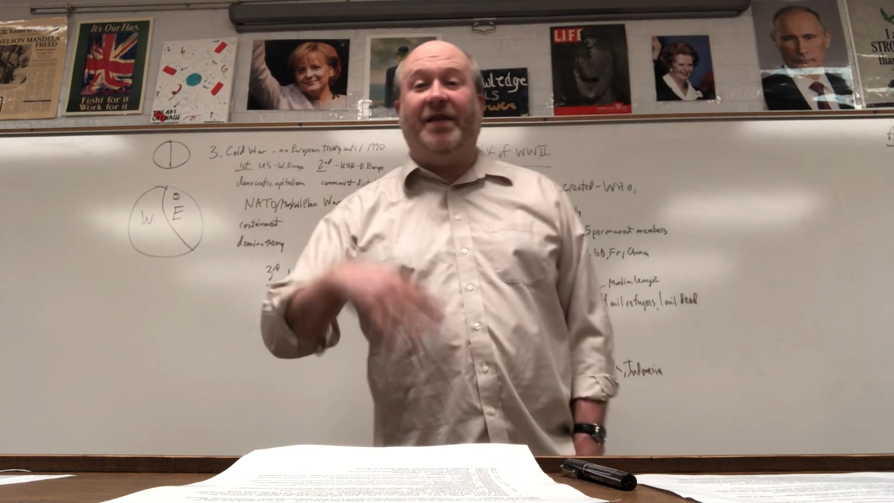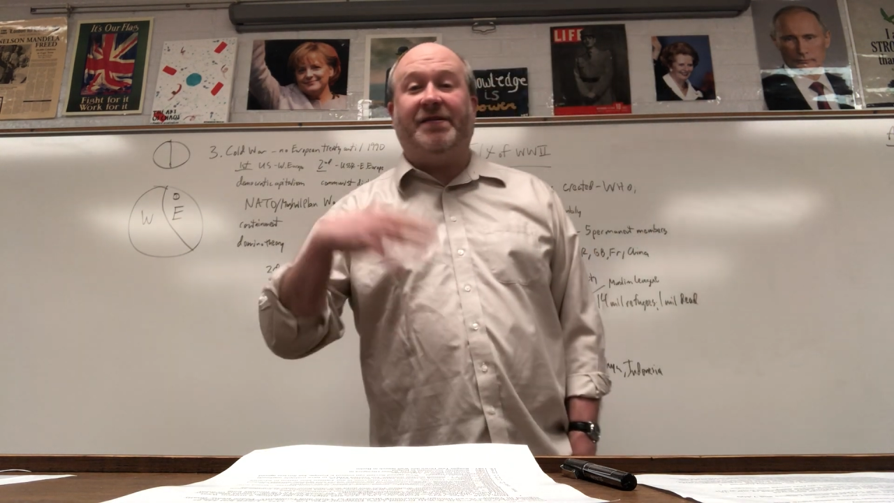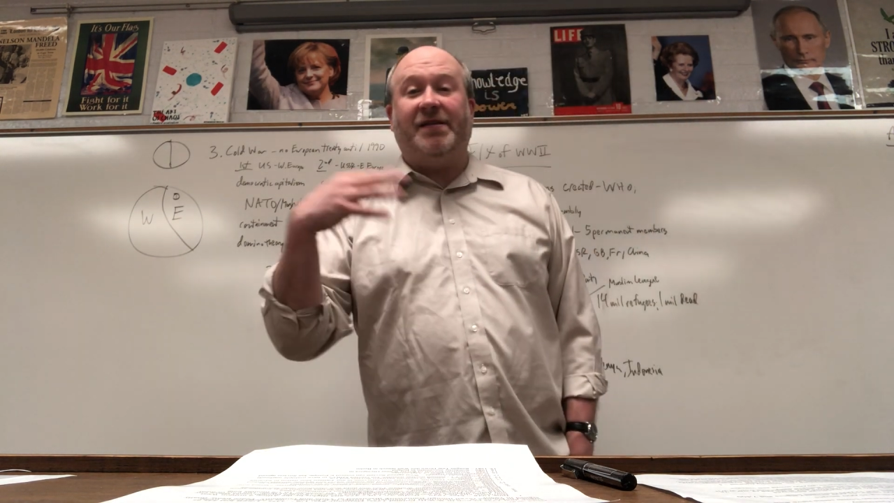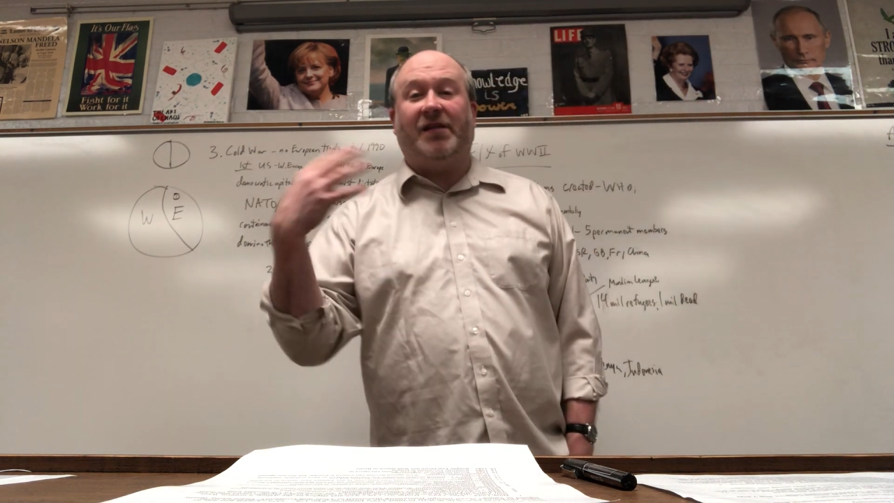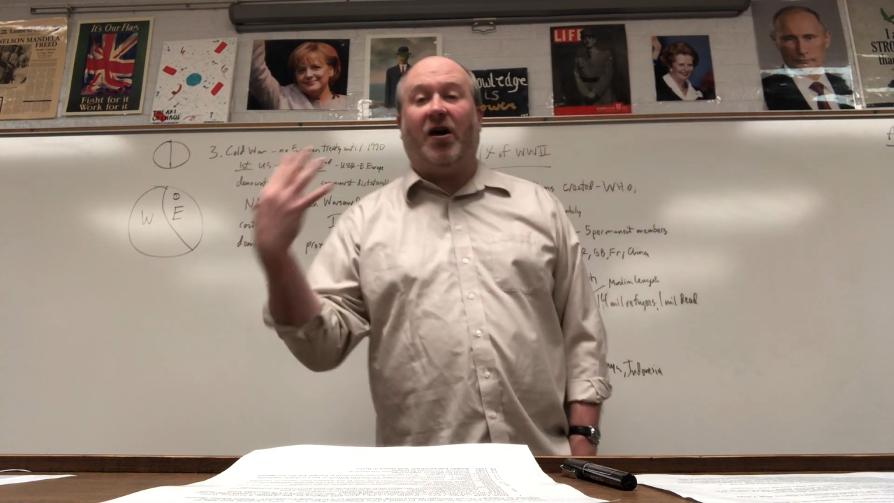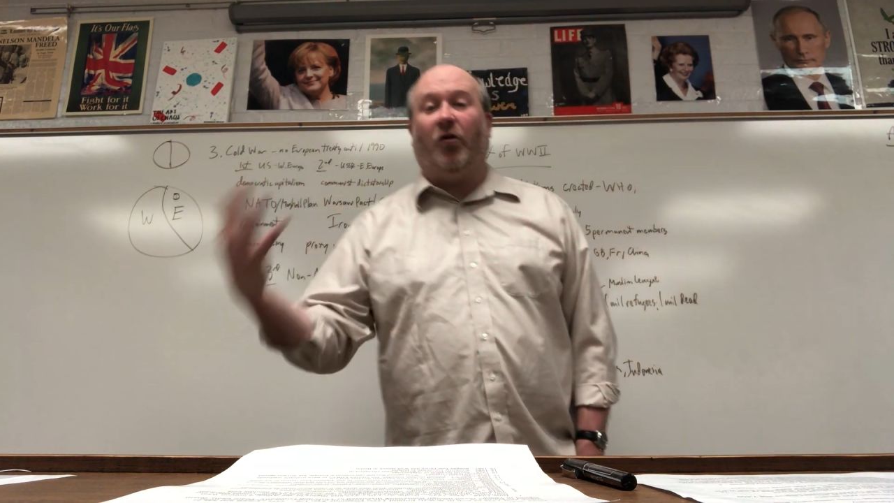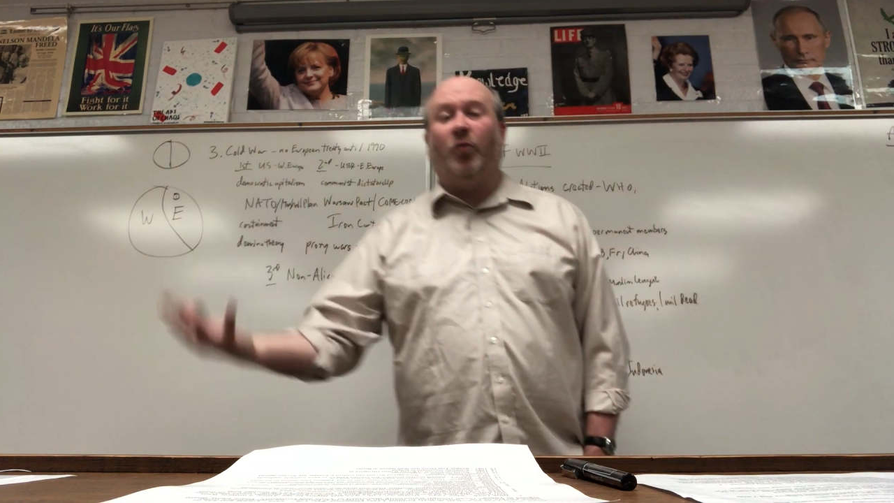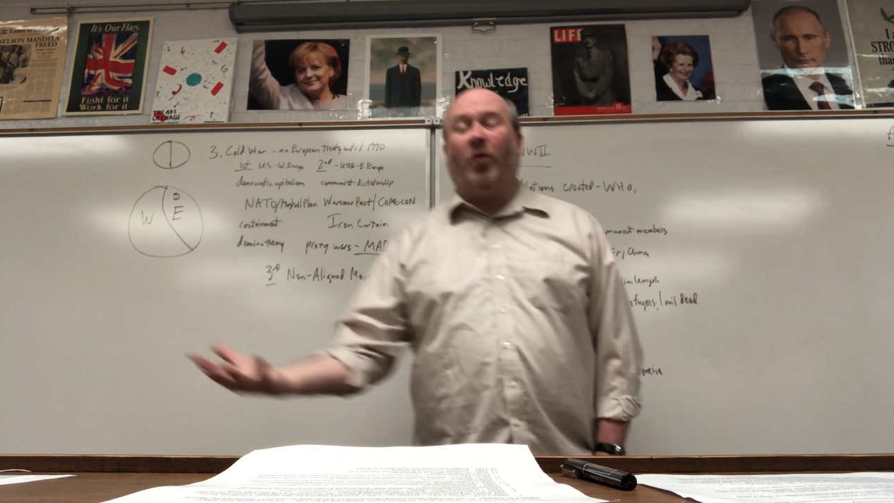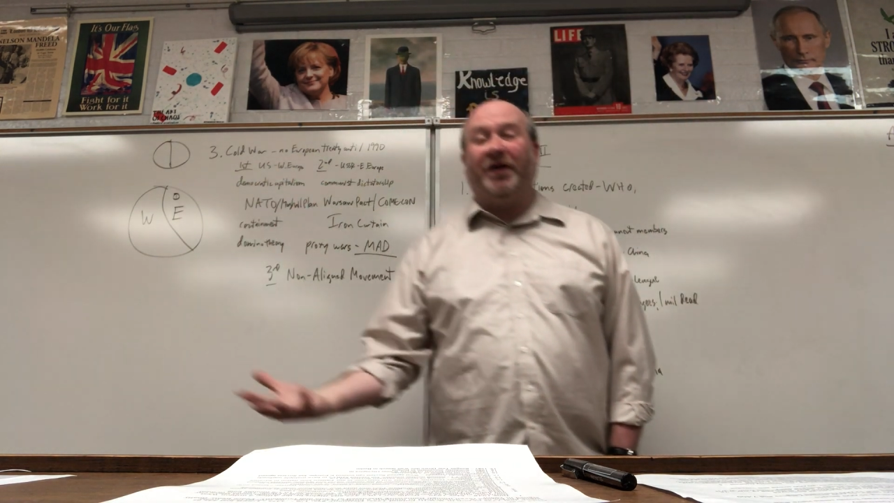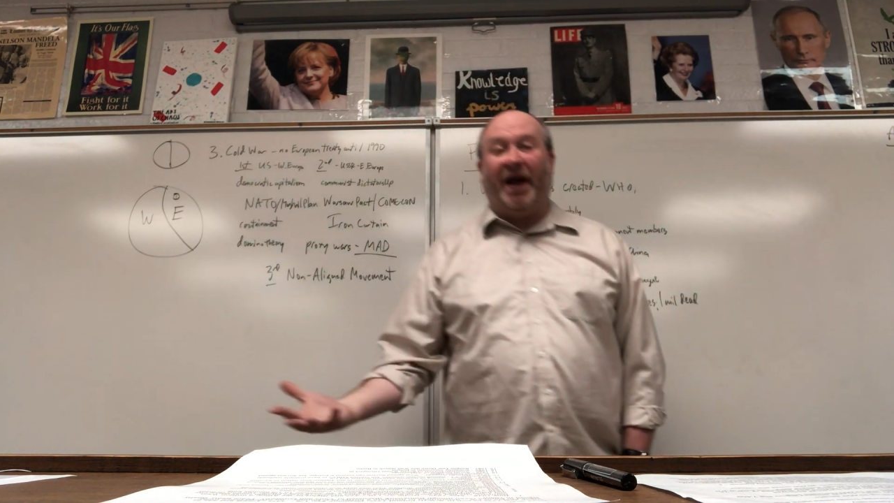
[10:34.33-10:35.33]
this is the Cold
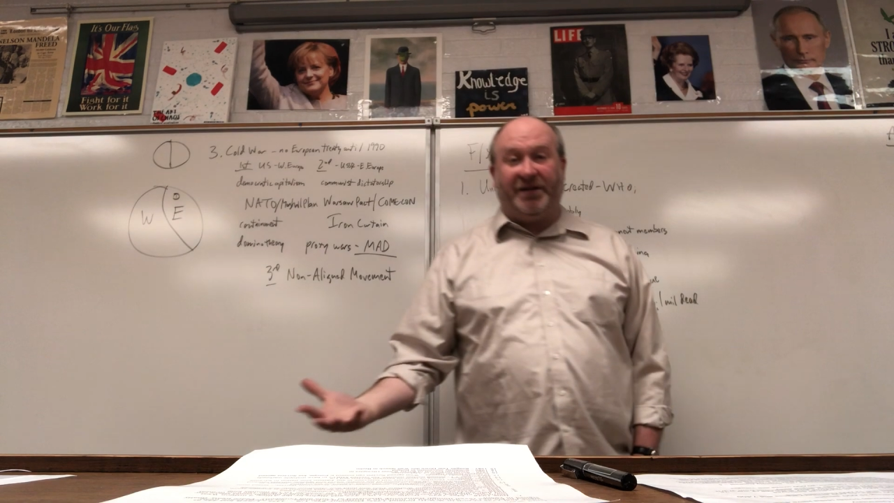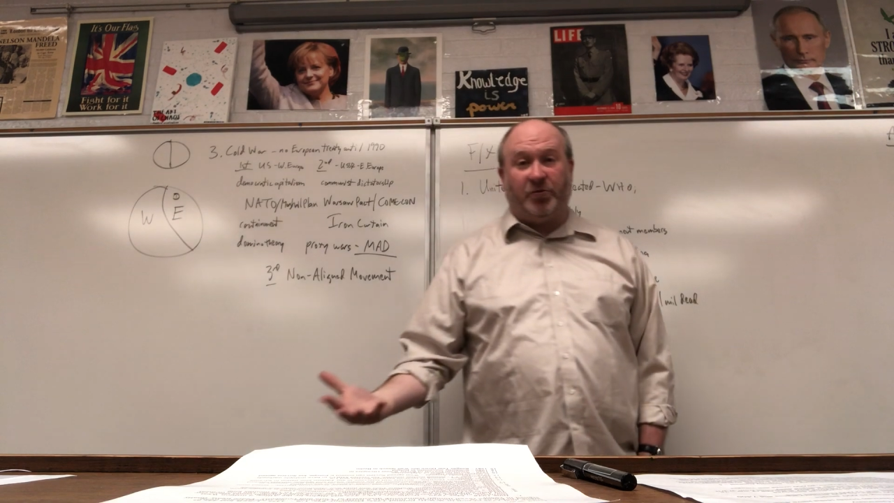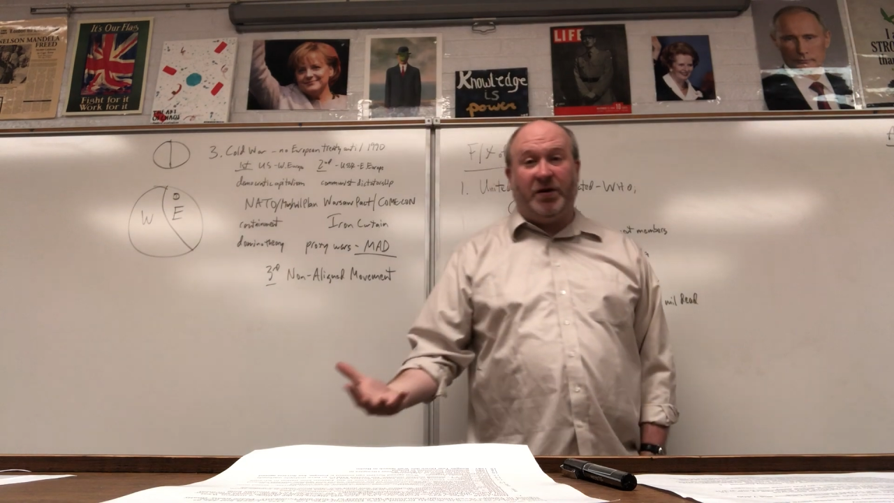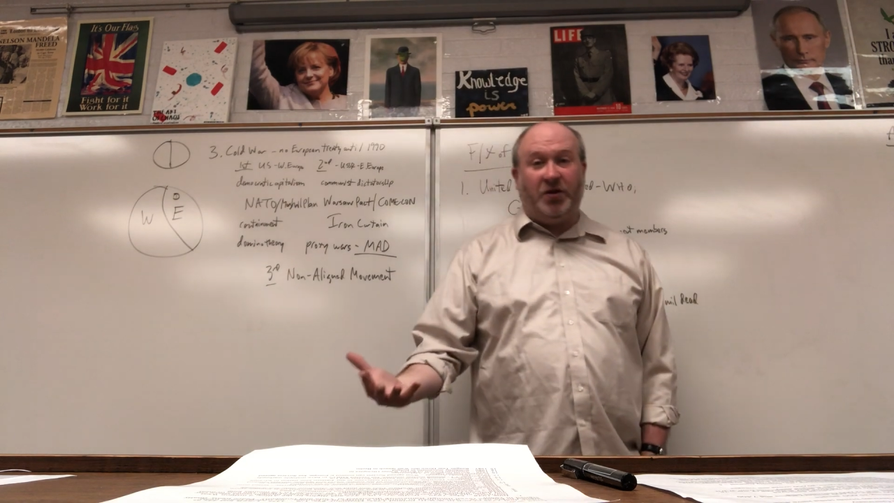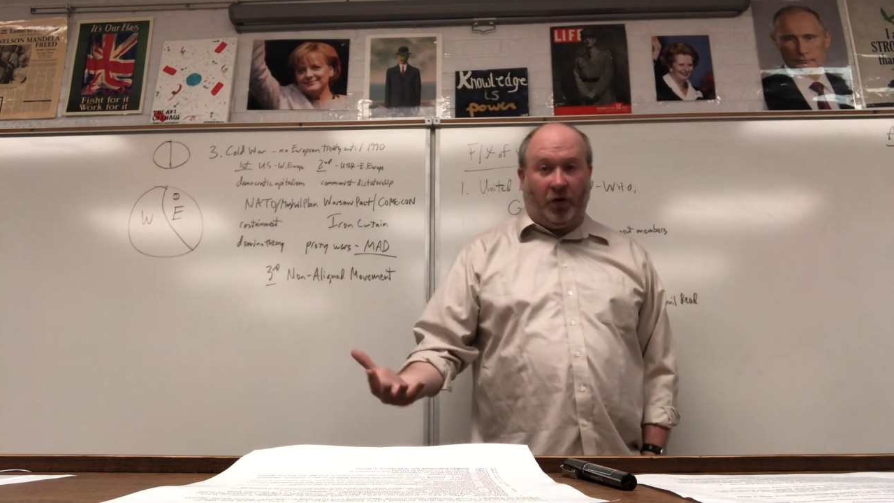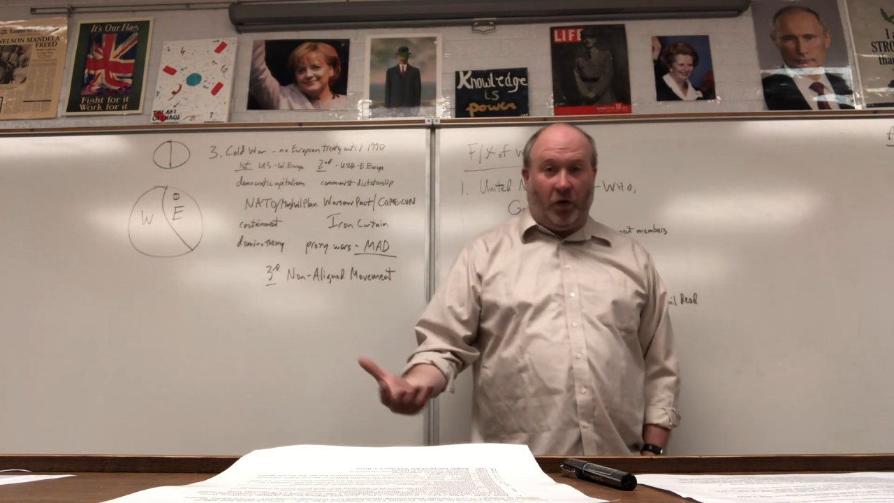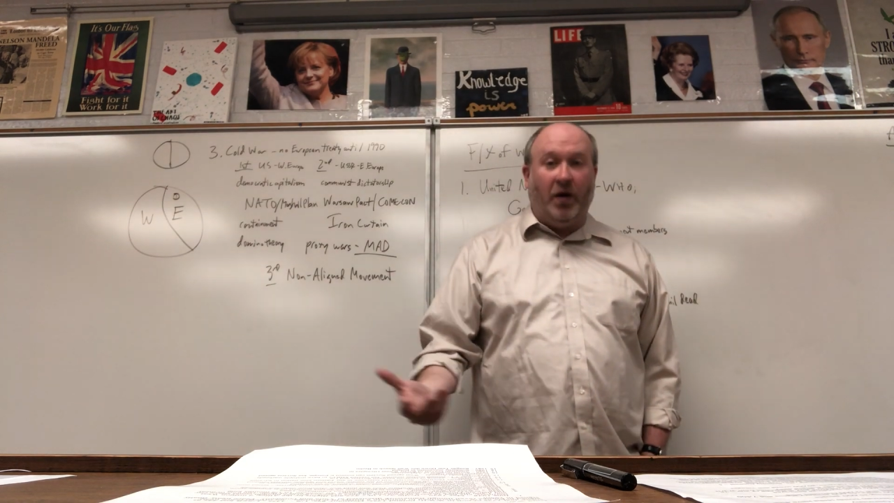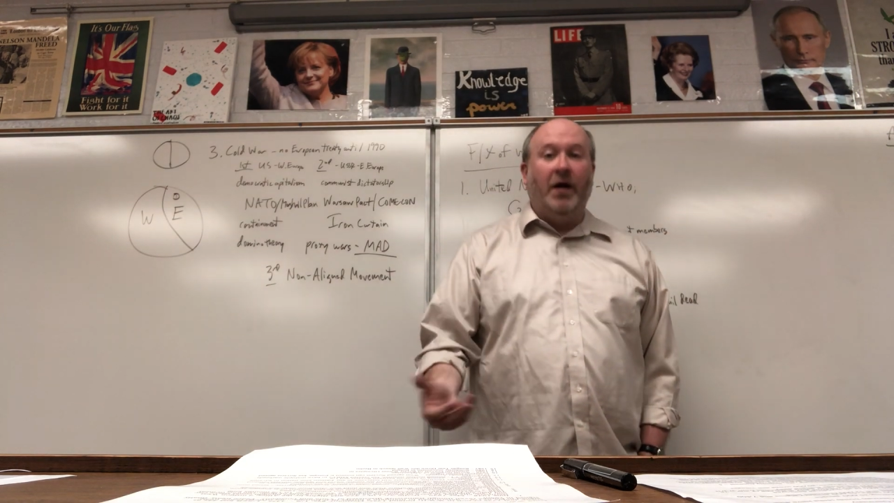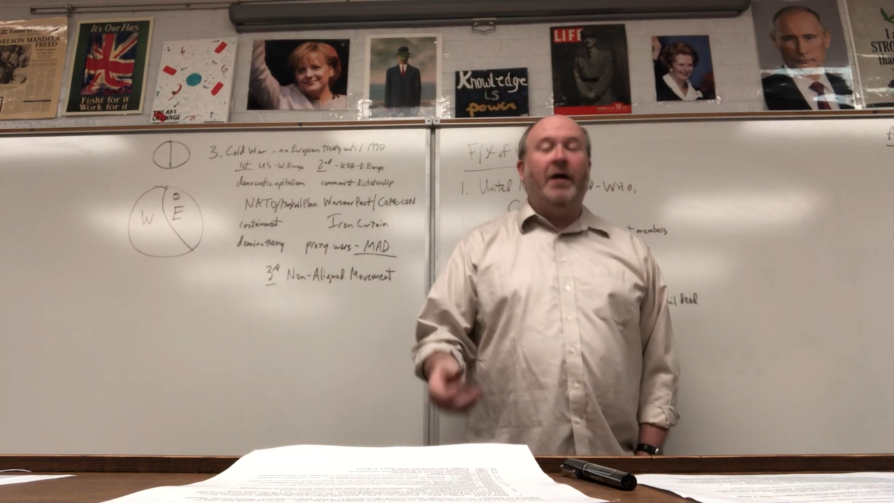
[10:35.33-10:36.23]
War dance we do.